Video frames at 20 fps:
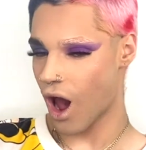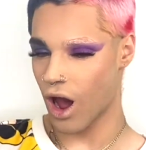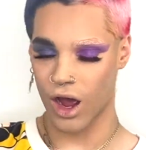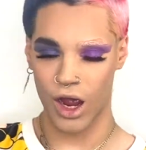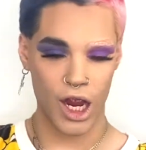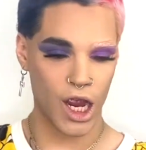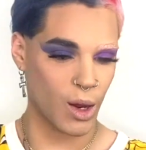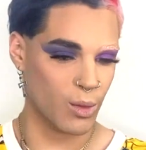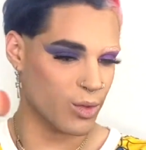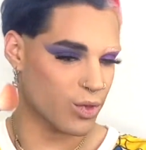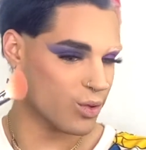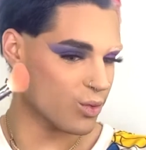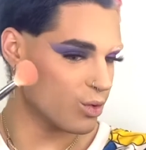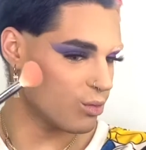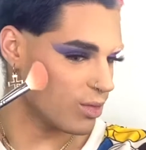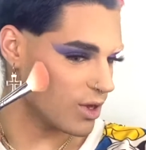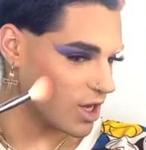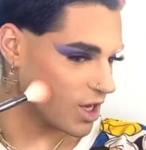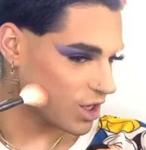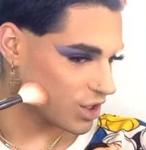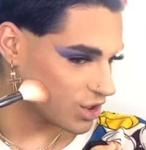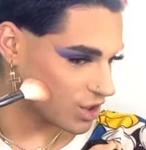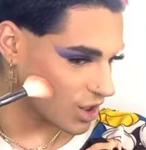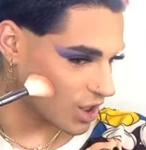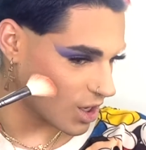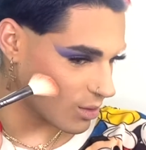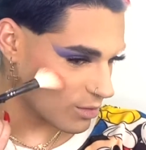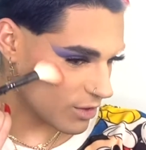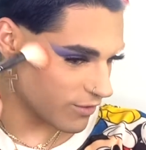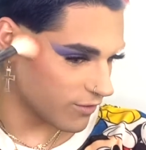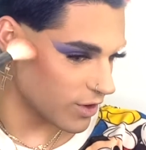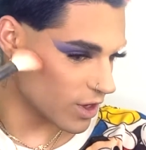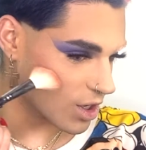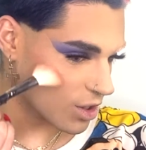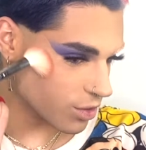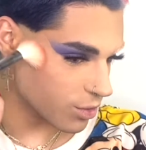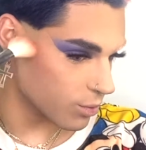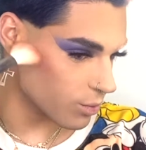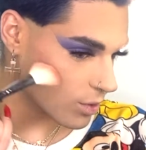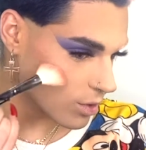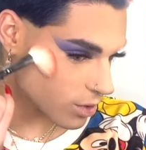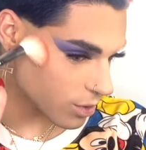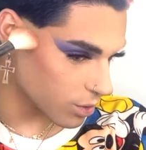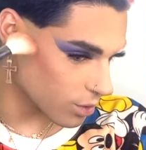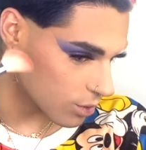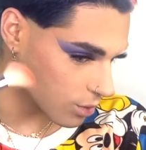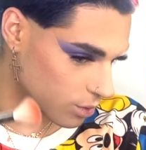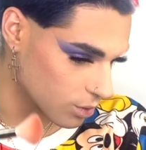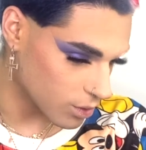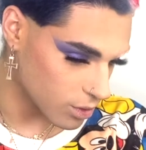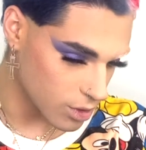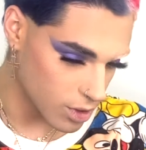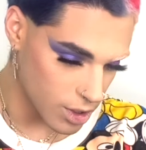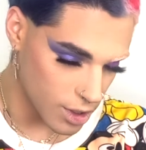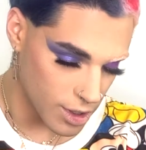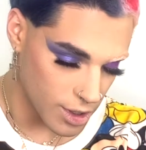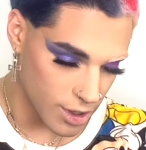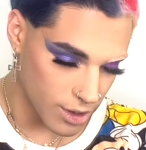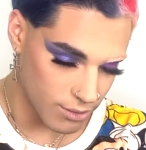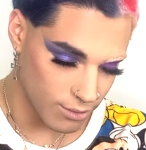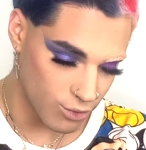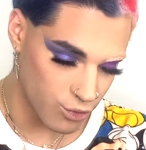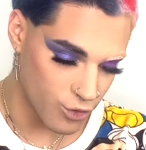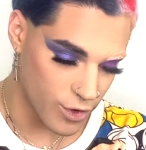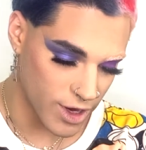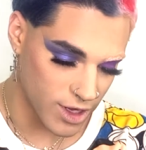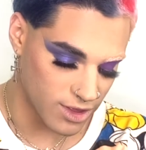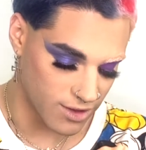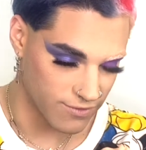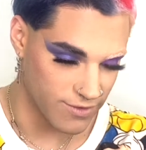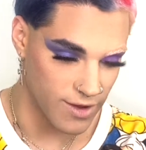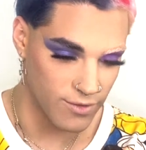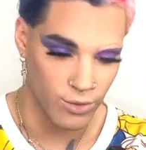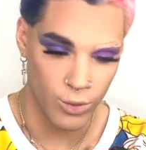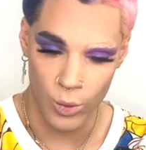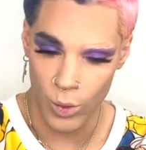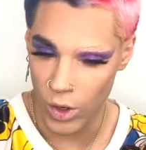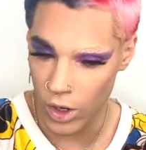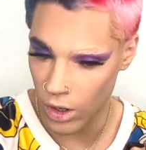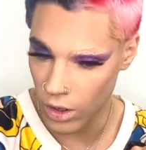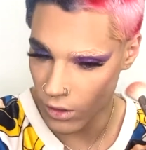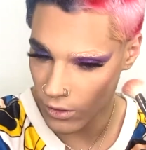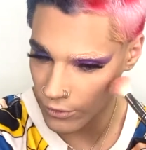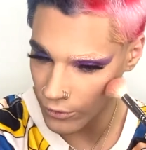Come through, bitch. Come the fuck through. Break the fifth wall.